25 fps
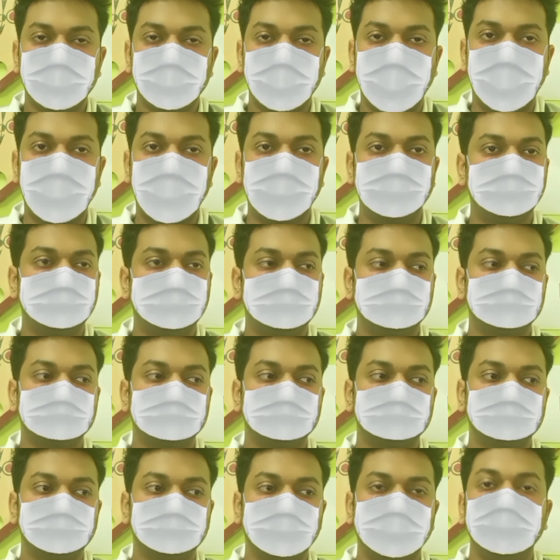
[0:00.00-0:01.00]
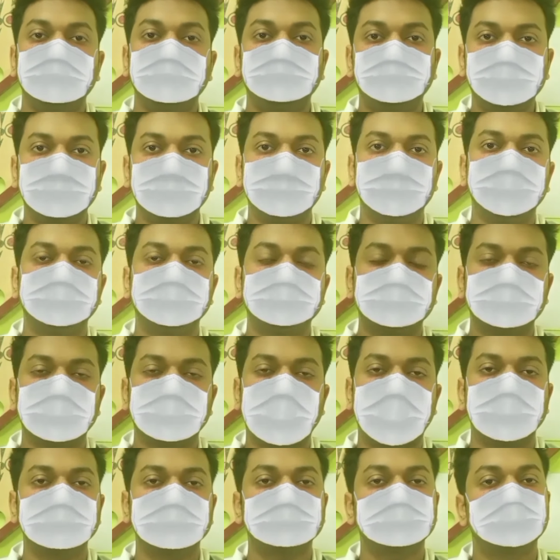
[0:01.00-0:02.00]
And if the patient
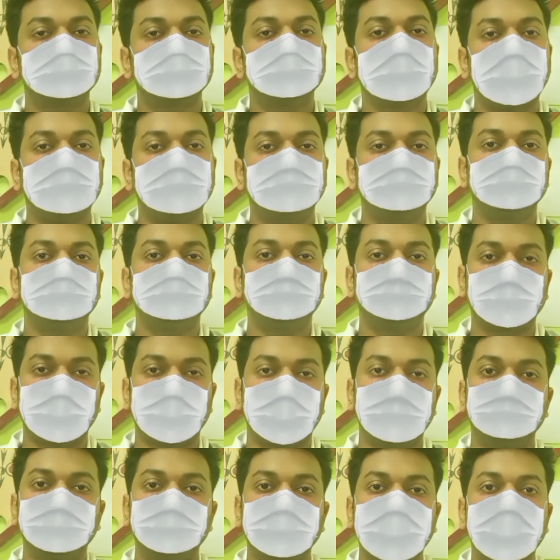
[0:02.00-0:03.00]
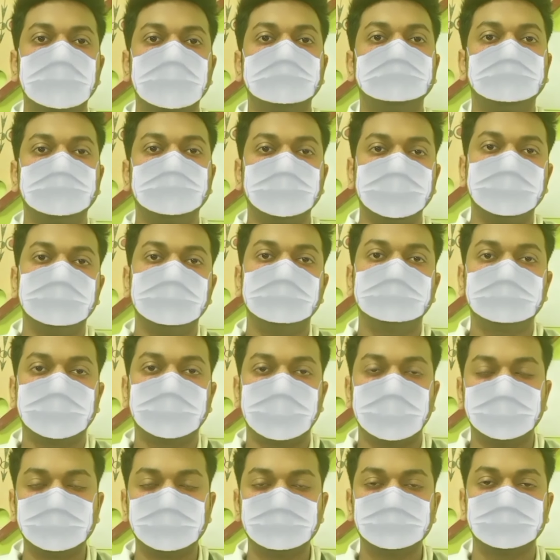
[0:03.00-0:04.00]
asks, you have to prompt and feed it
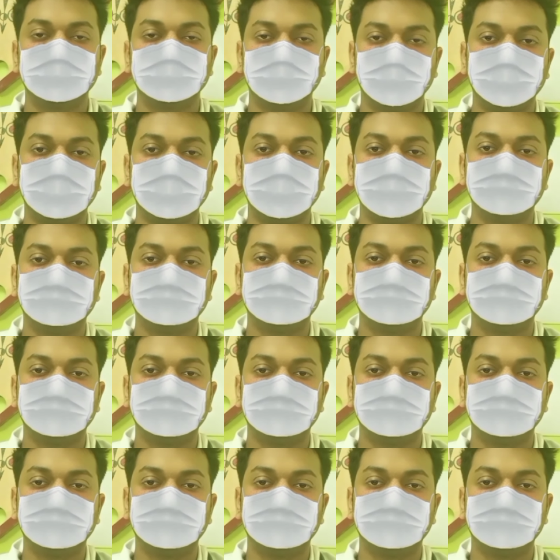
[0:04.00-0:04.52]
her slowly,